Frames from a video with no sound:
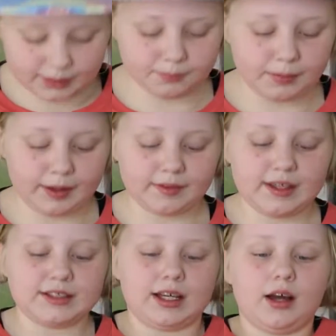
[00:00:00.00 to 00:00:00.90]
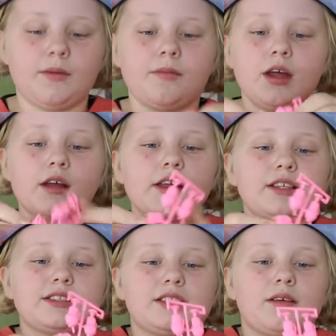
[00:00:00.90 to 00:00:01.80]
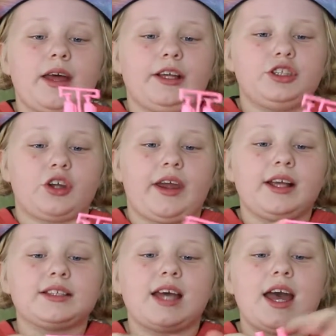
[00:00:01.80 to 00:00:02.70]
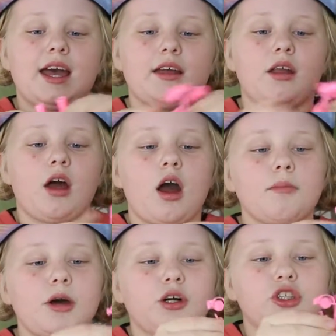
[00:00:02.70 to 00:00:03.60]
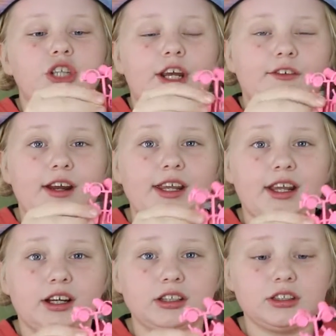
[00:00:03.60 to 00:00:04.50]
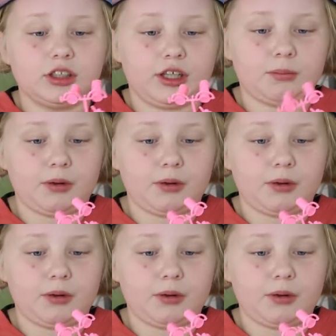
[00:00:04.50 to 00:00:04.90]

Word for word: can pick these up. It's like drinks and a milkshake right here. So you can